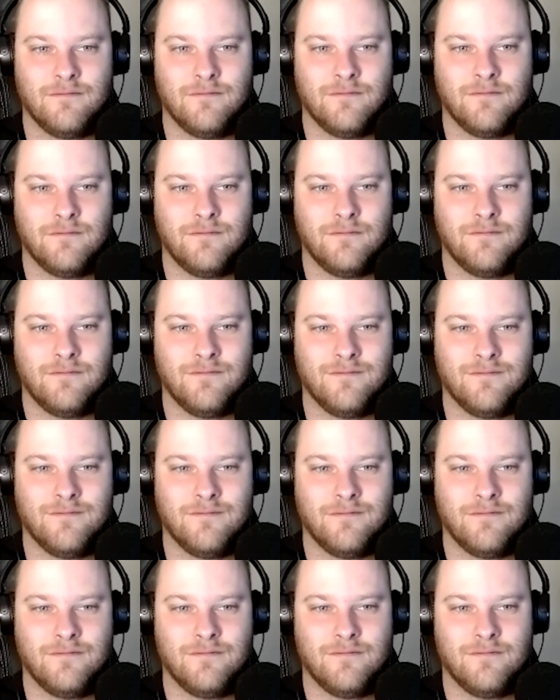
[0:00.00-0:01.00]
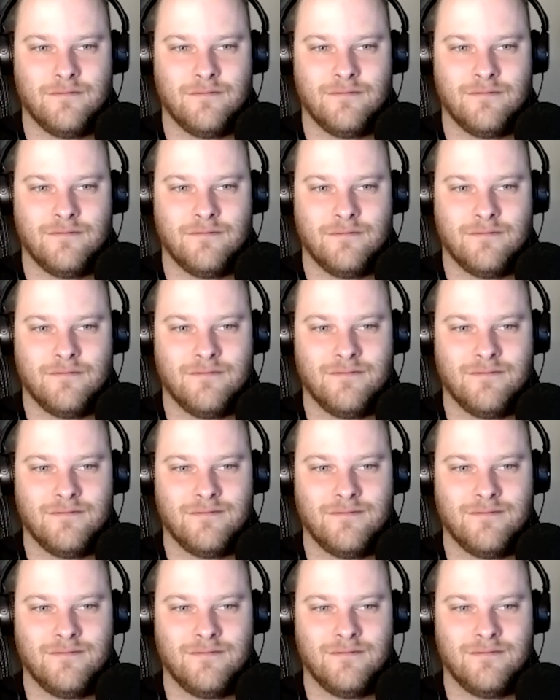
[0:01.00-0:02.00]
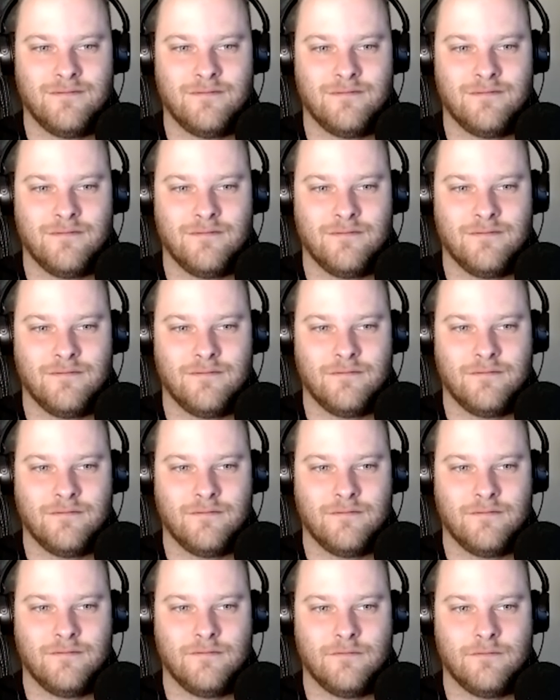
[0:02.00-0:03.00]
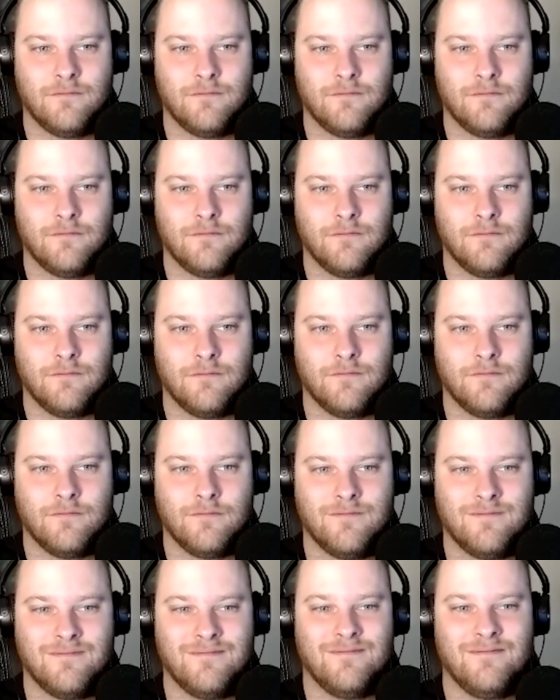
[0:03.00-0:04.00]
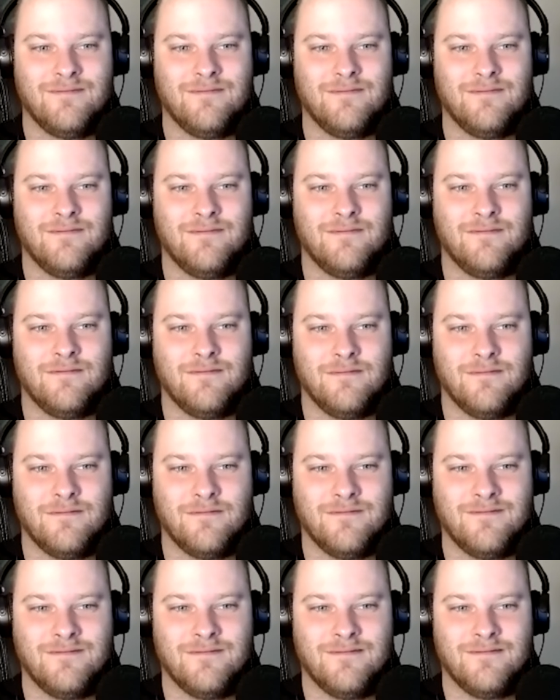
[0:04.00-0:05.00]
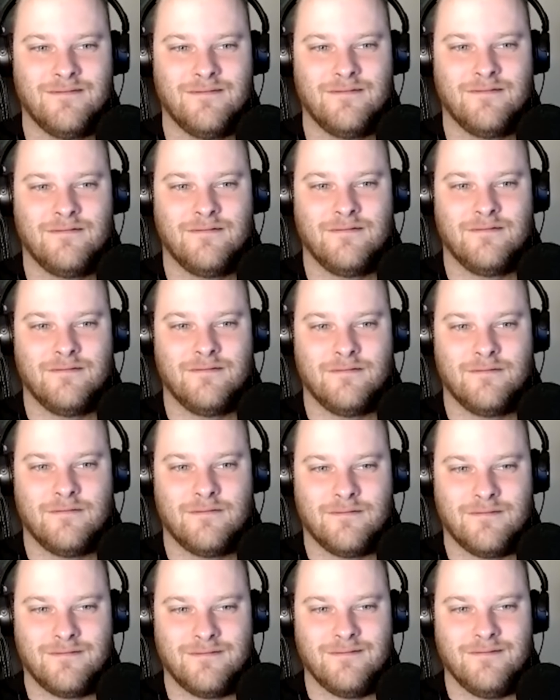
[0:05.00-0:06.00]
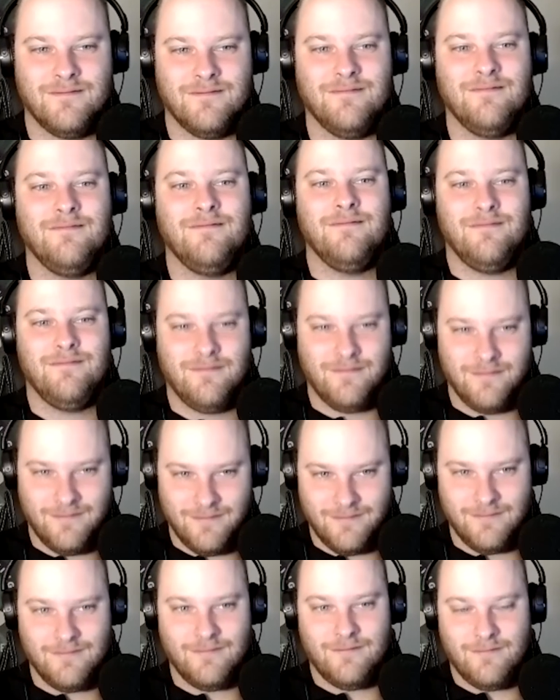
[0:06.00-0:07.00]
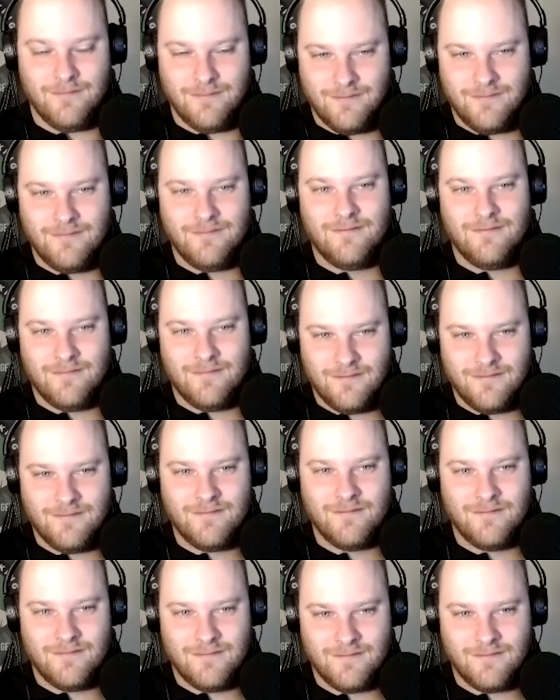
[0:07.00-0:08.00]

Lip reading: (silent)